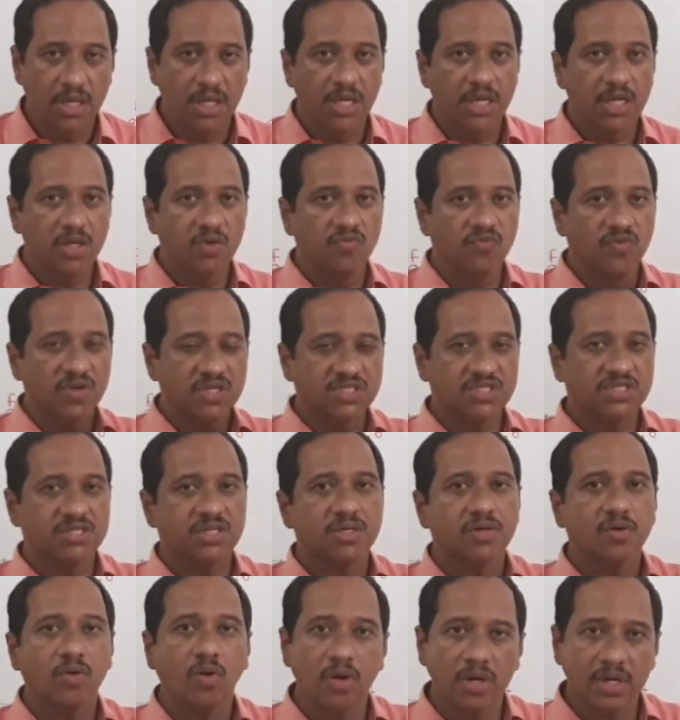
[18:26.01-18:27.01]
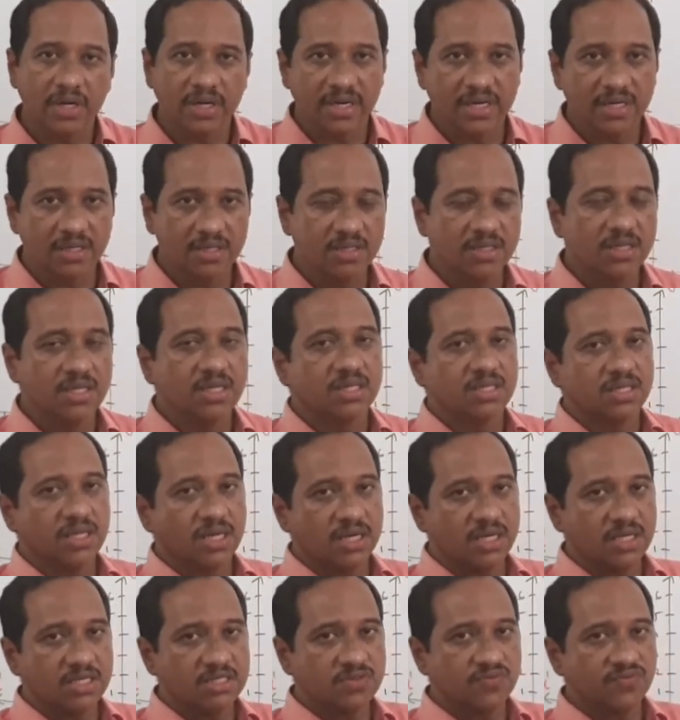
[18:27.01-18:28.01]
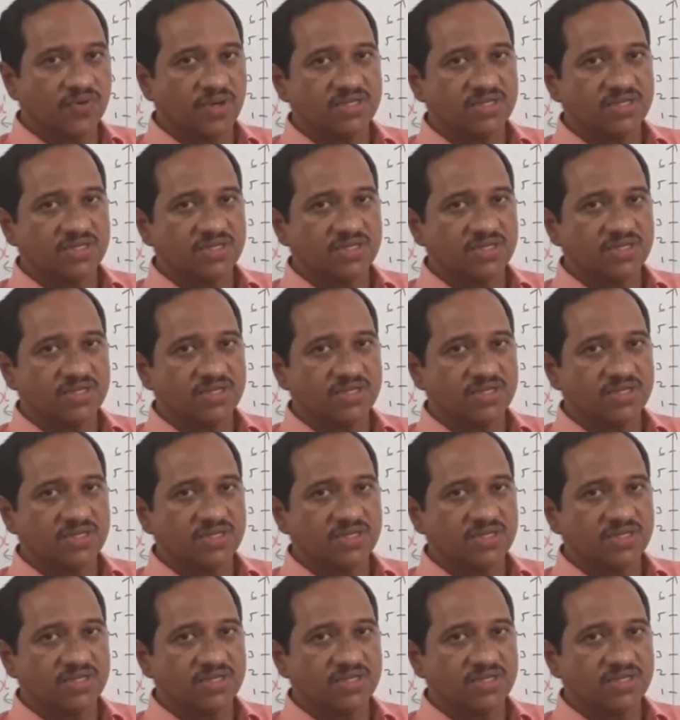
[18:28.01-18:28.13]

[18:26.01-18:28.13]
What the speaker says: in which quadrant, that is